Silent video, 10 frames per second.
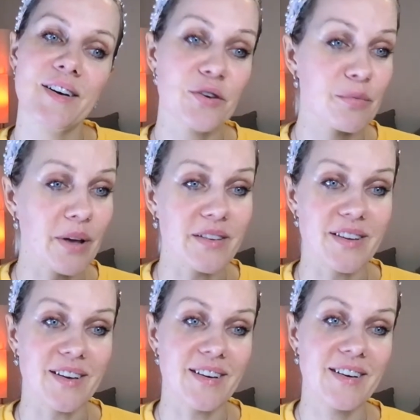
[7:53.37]
you're
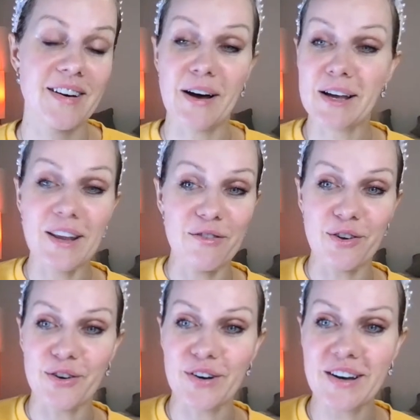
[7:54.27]
amazing. I love
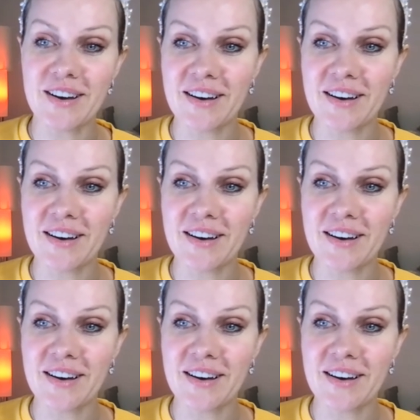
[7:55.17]
you.